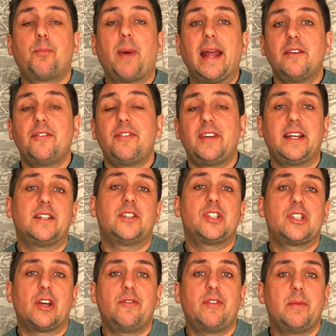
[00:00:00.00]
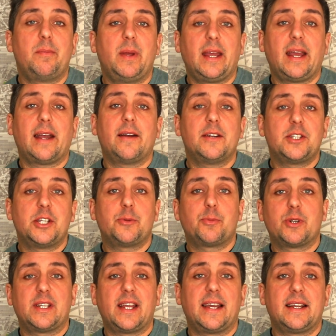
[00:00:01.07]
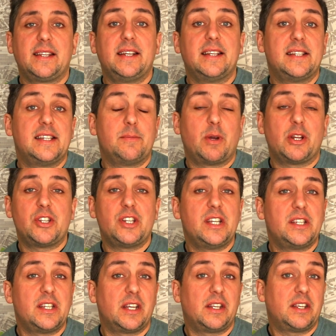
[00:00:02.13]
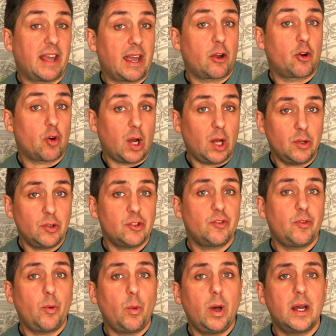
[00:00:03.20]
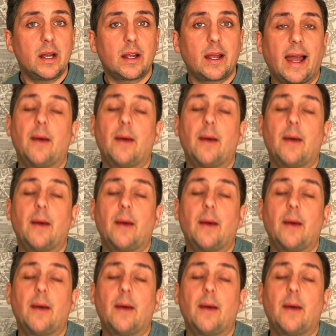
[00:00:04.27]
benefits of it being heritage protected is it's much easier to get grants for work.